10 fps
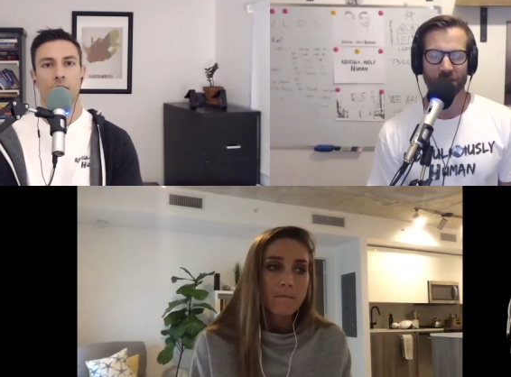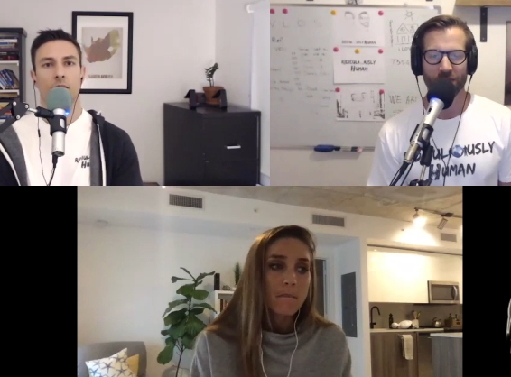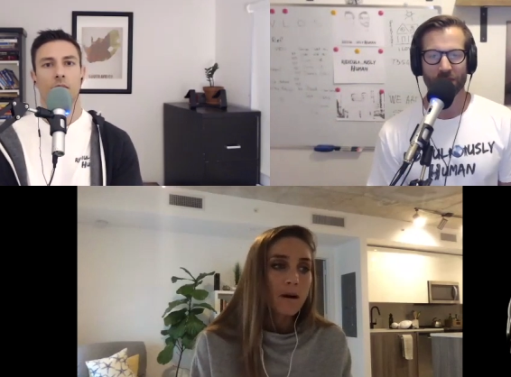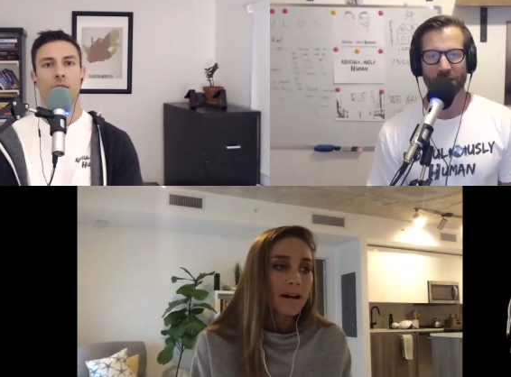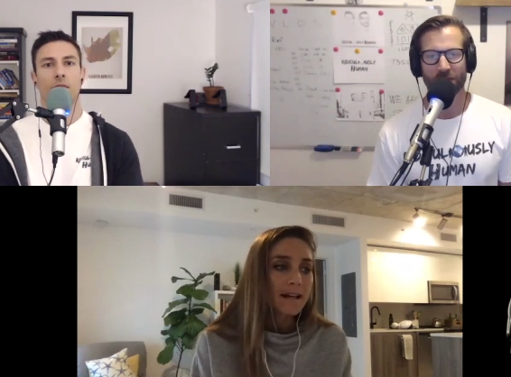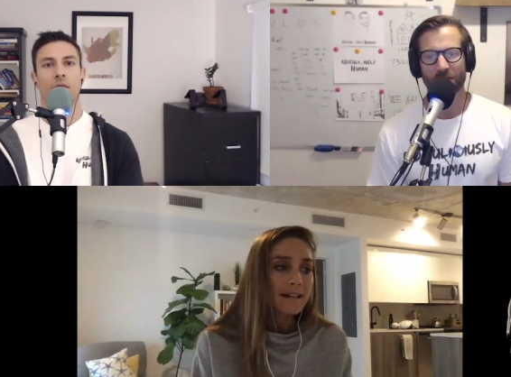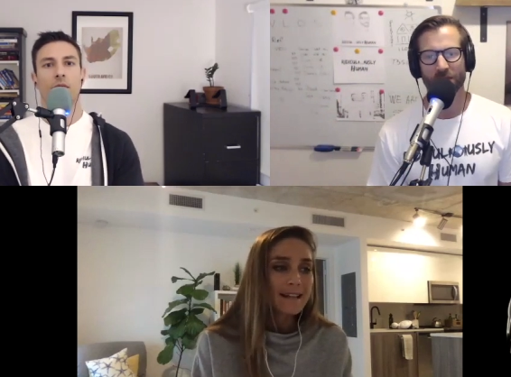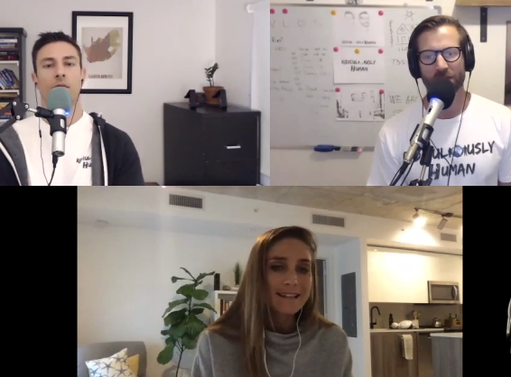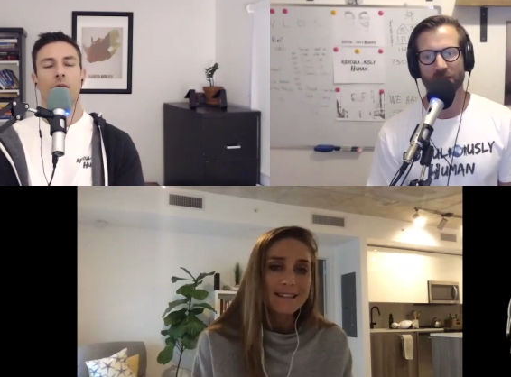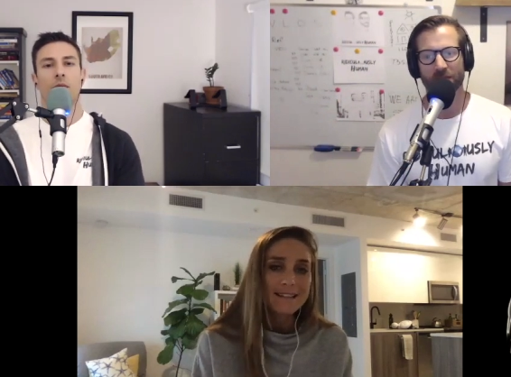Speaker 1: But
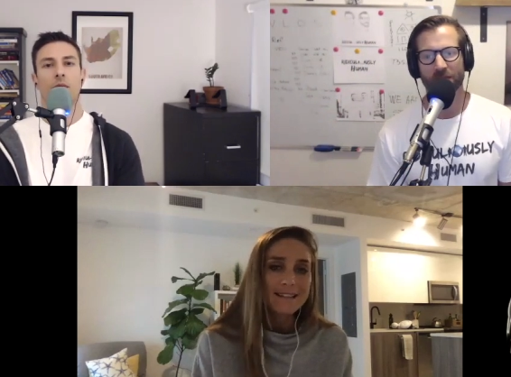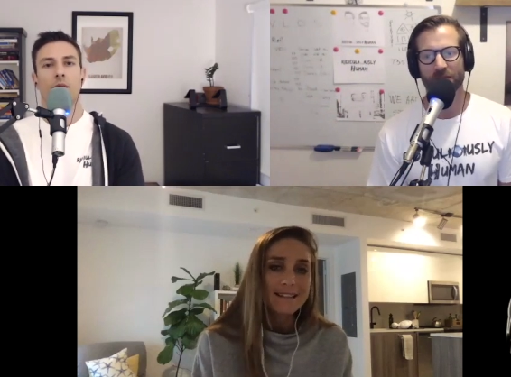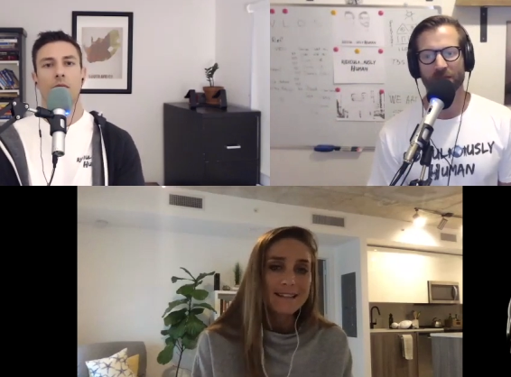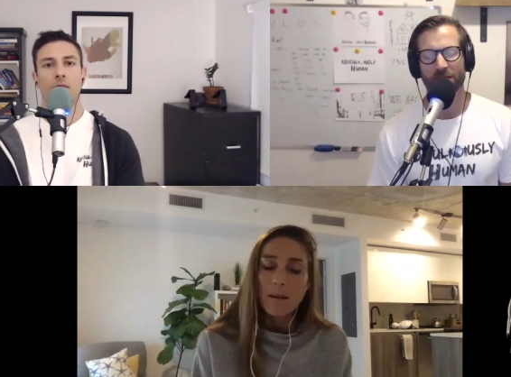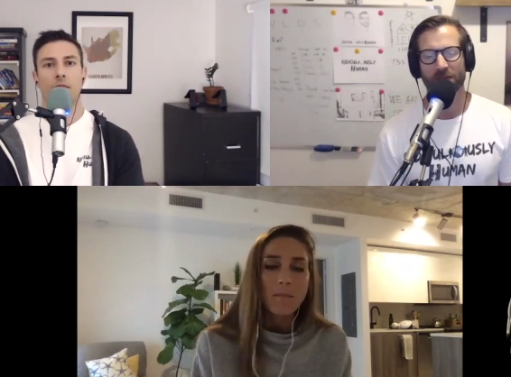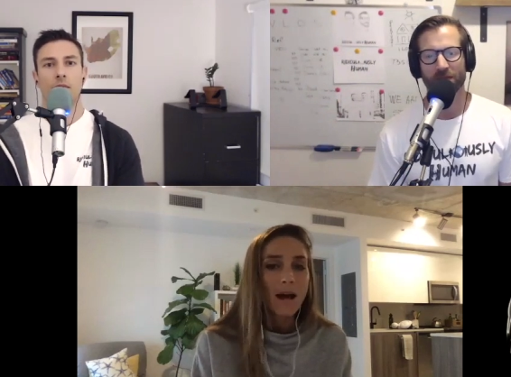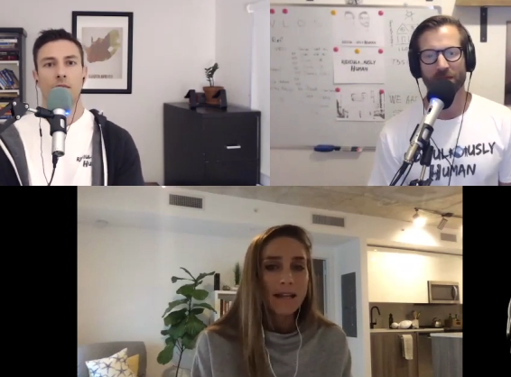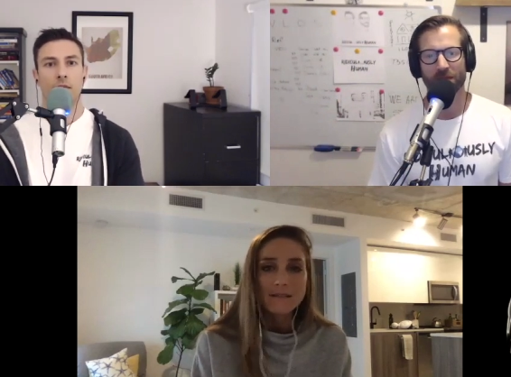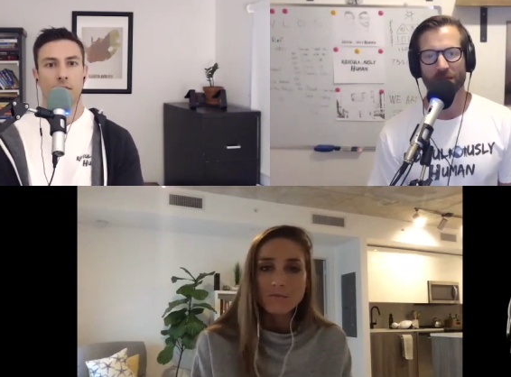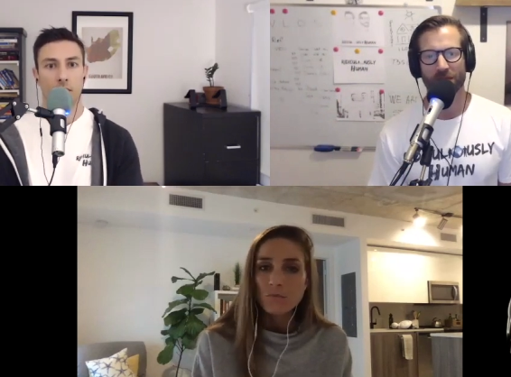my
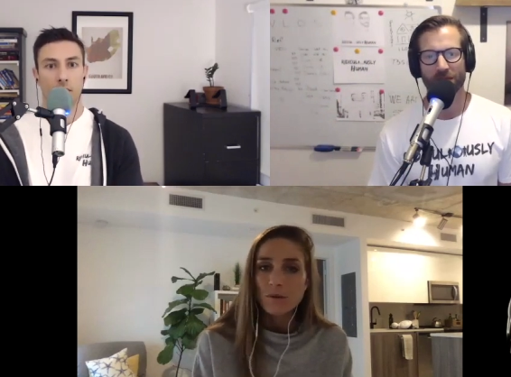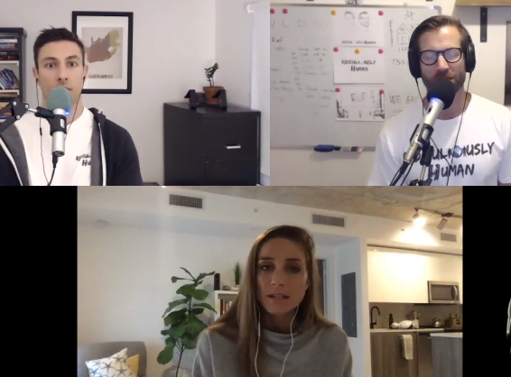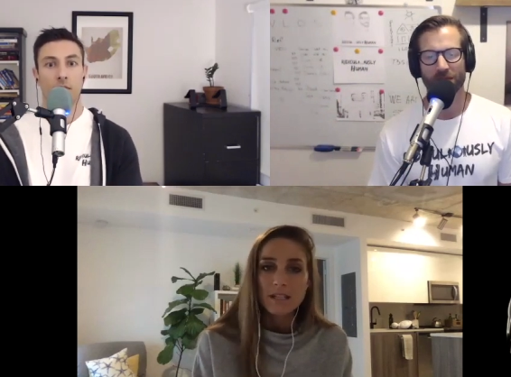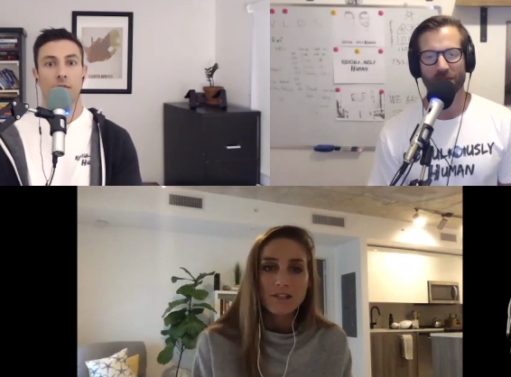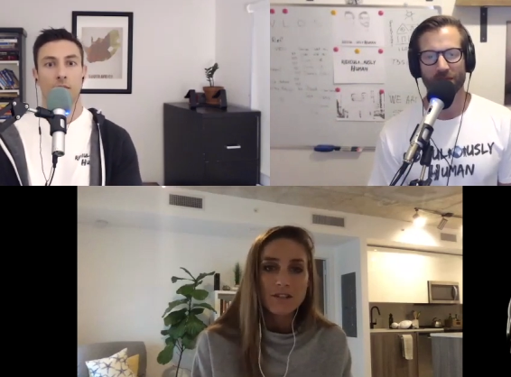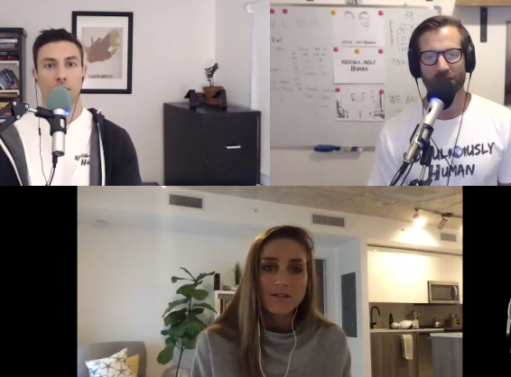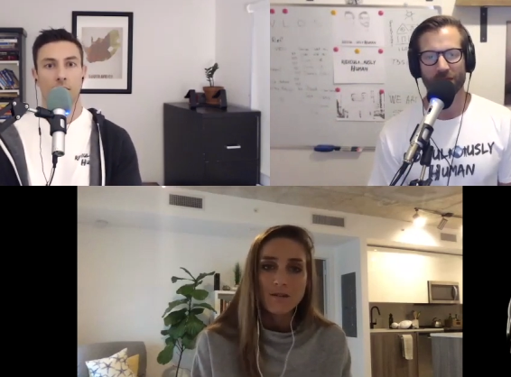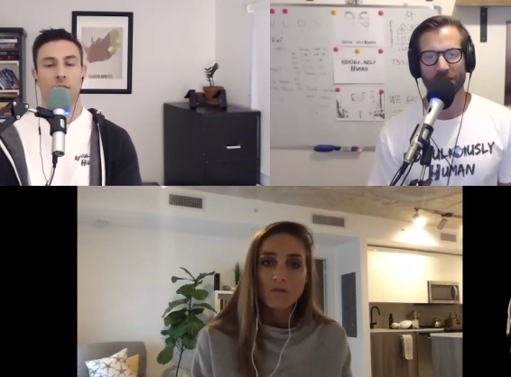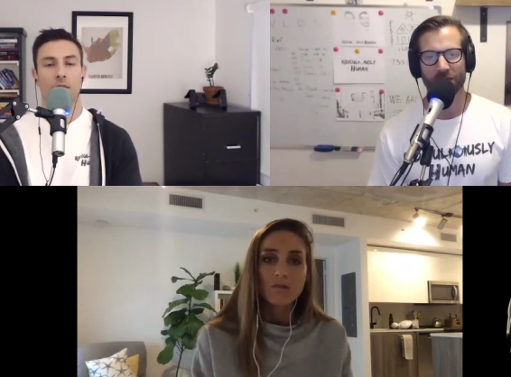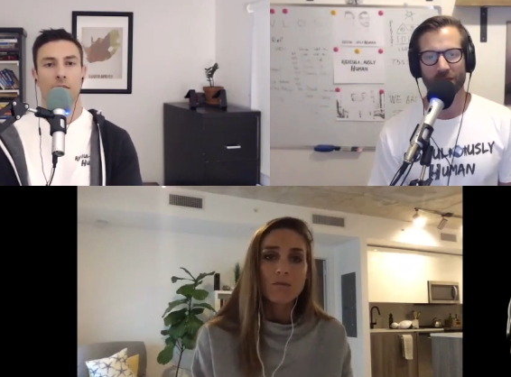mind really just
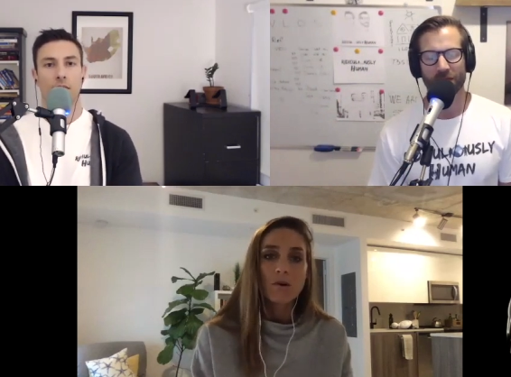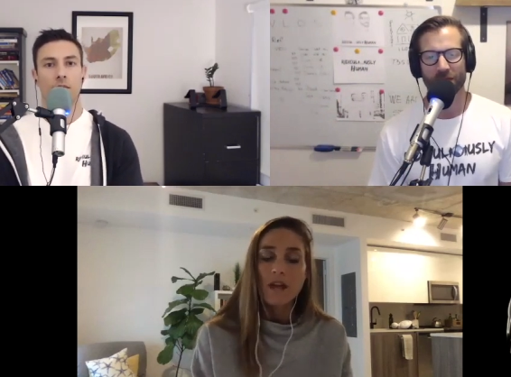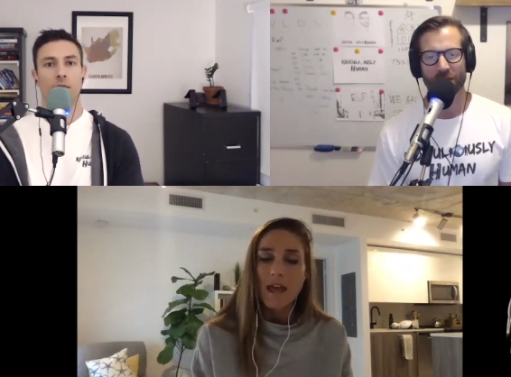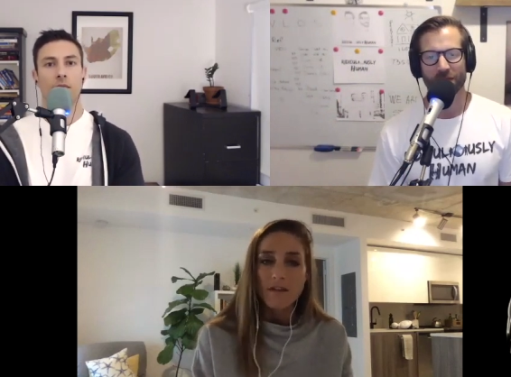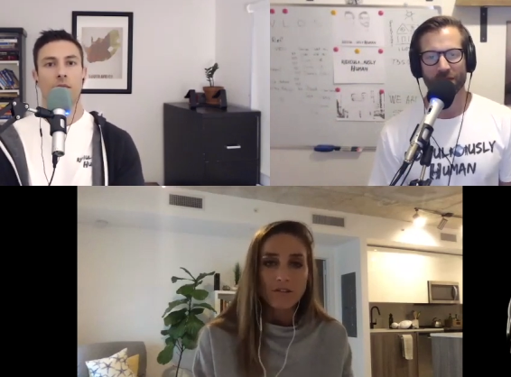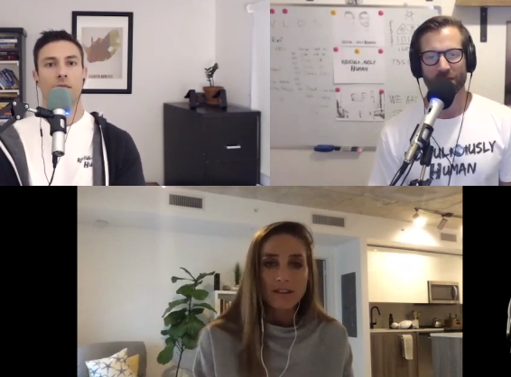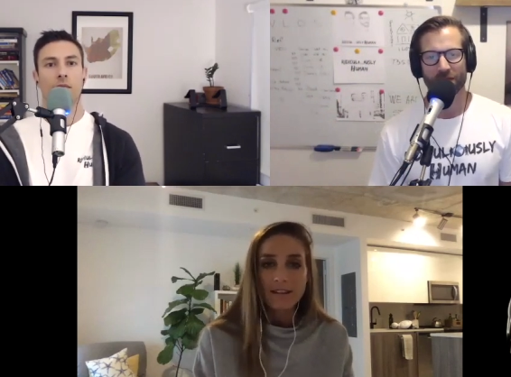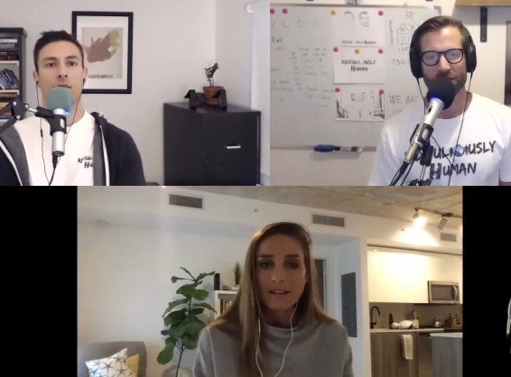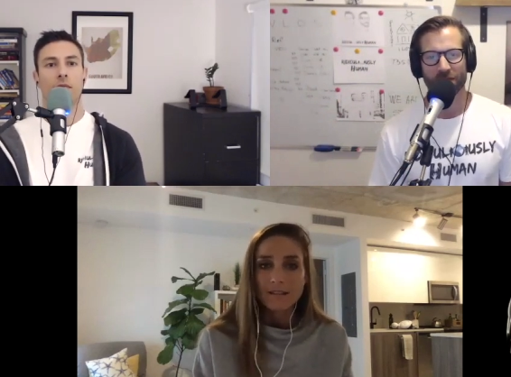overrode everything.